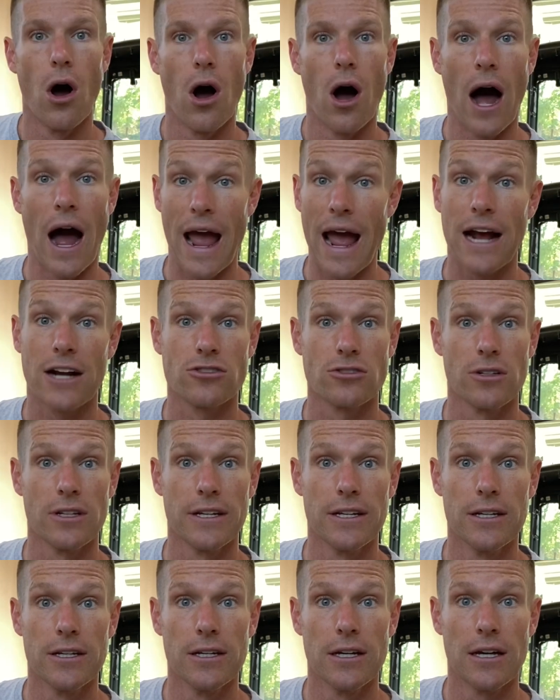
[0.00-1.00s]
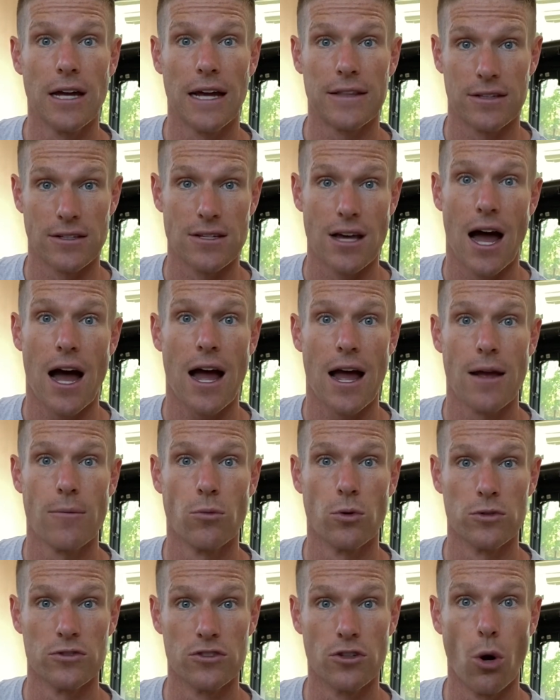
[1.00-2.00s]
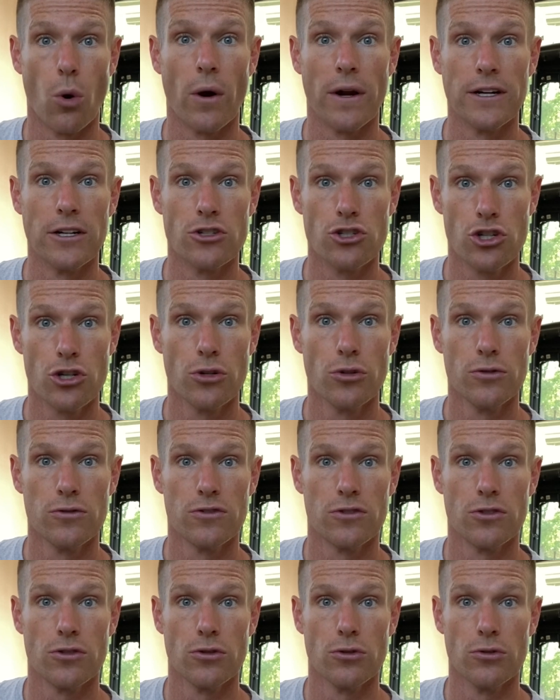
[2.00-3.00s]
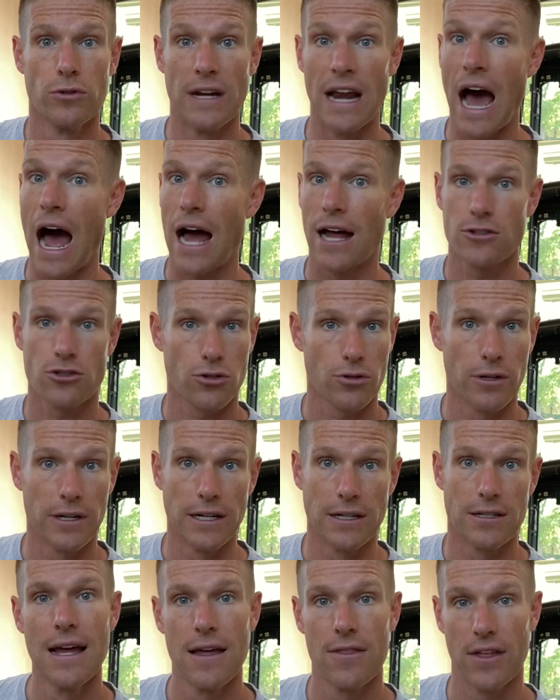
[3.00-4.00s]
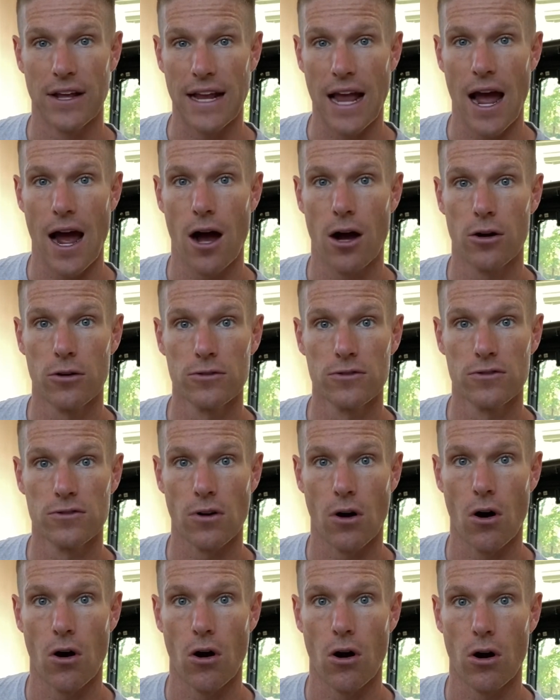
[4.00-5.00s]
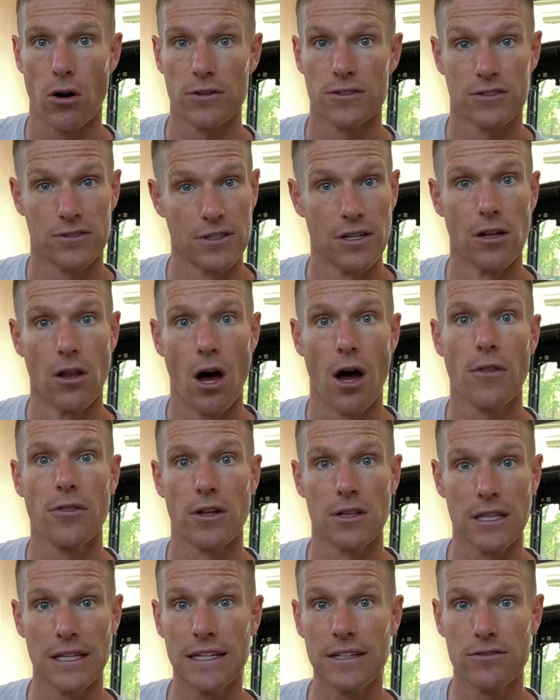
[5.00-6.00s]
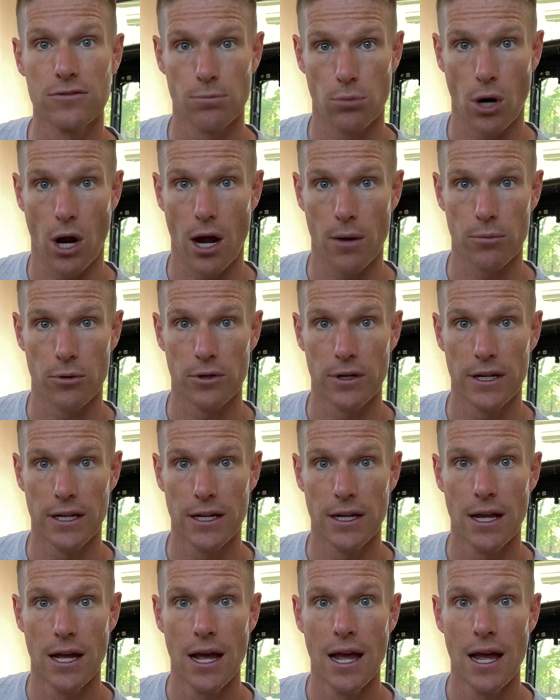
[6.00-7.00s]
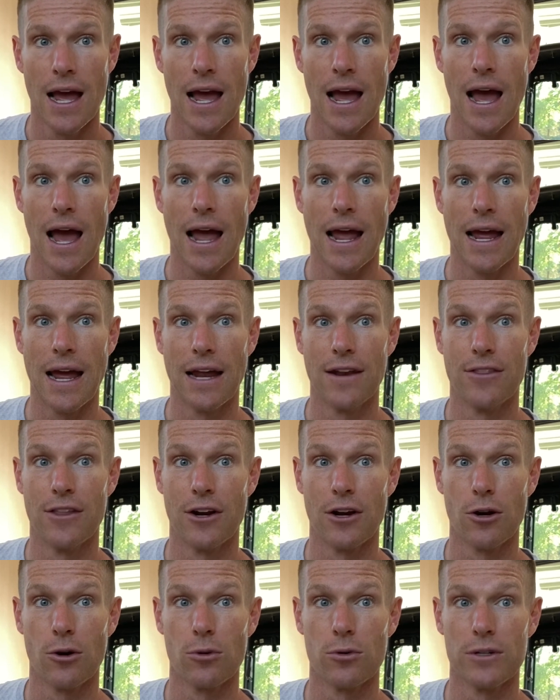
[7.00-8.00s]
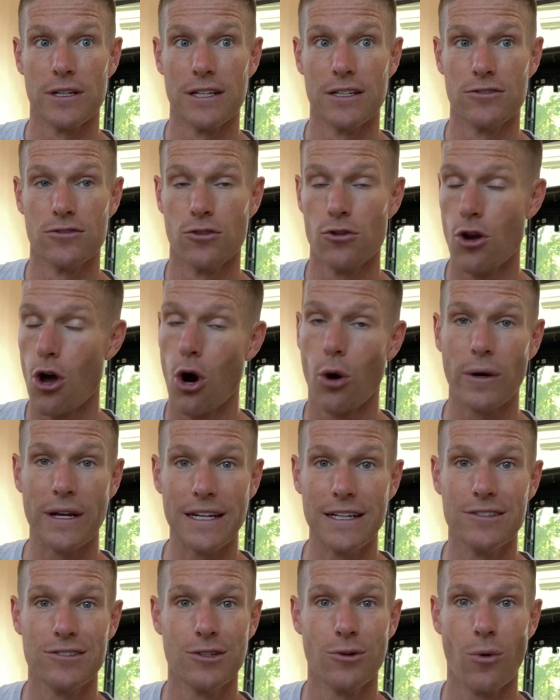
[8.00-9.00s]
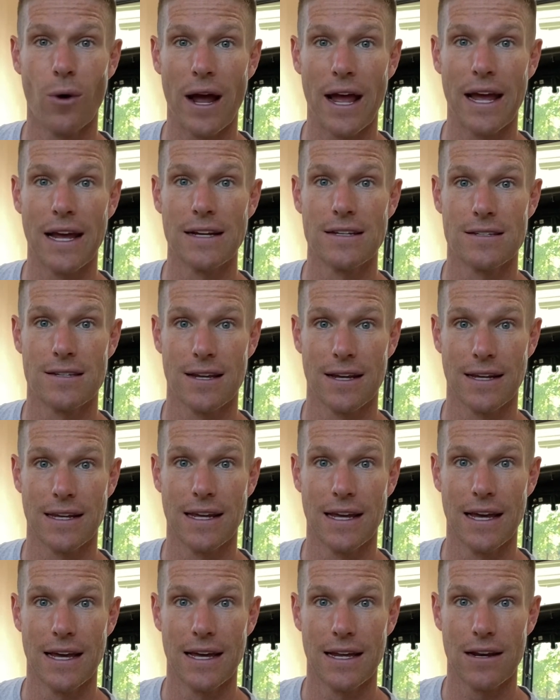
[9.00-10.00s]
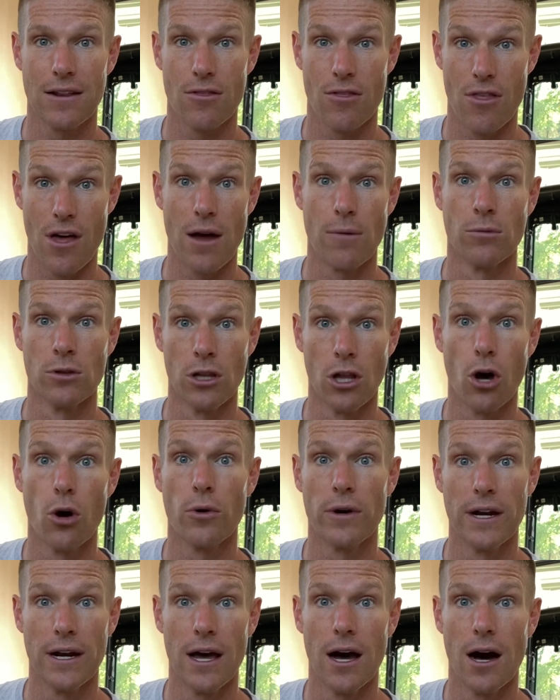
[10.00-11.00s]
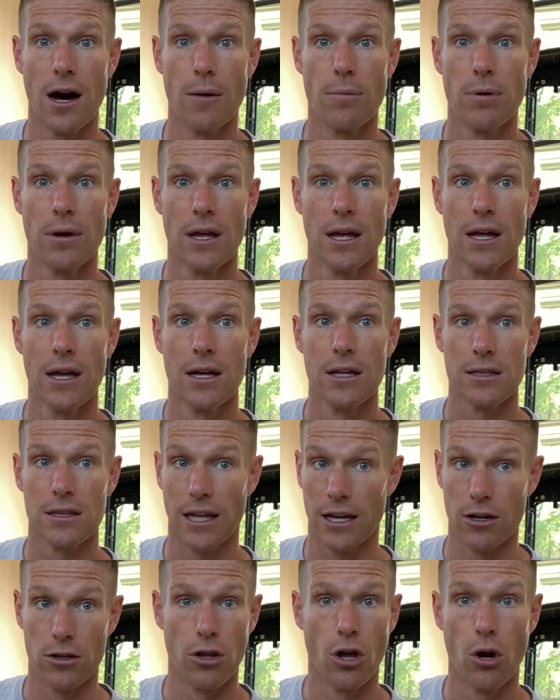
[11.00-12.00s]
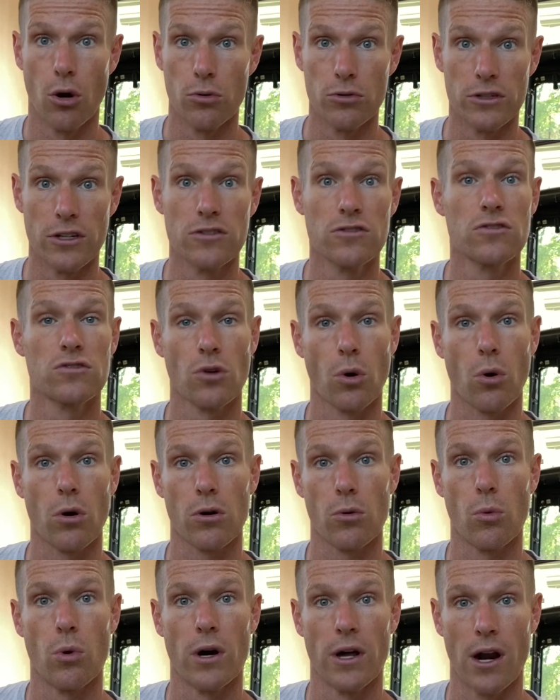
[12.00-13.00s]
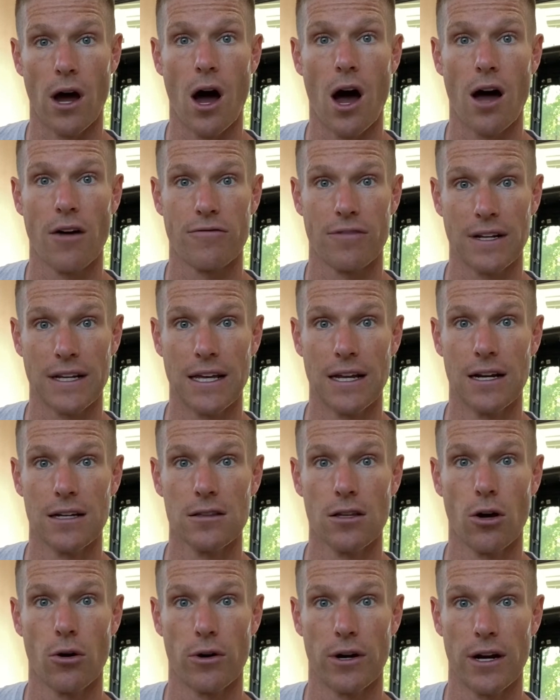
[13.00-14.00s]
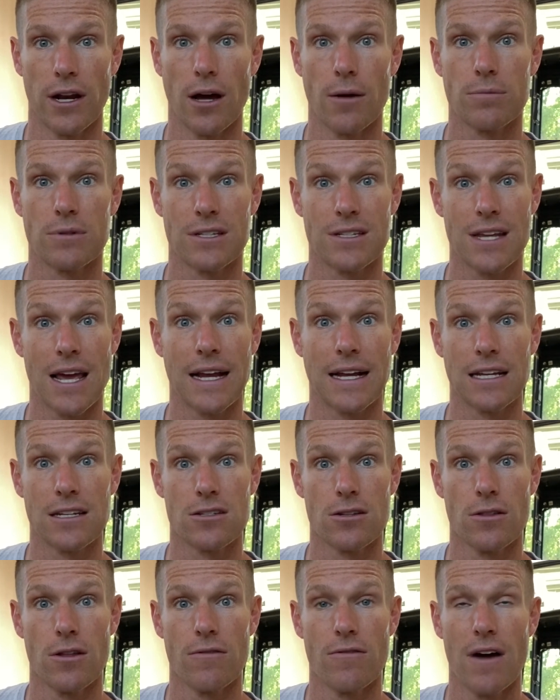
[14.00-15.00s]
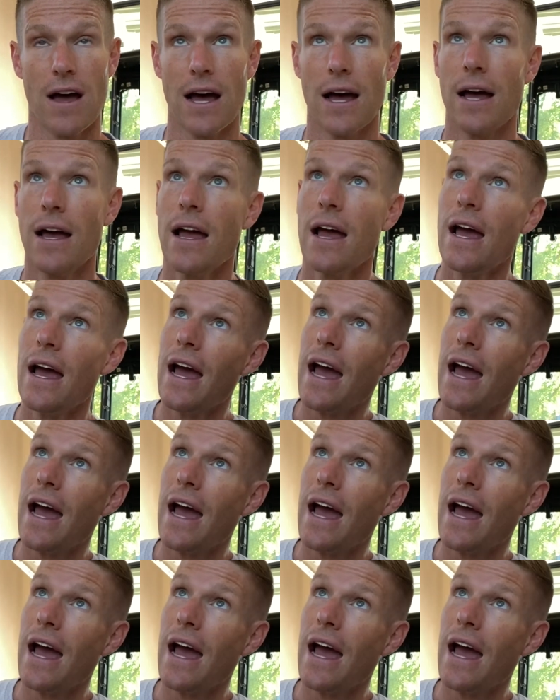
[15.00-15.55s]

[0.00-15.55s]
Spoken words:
I actually, at the time, was going to choose to not treat. The cows are still on the lease property, and there is no easy way to get them loaded up, let alone to sort one off and get it loaded up to take it to the vet.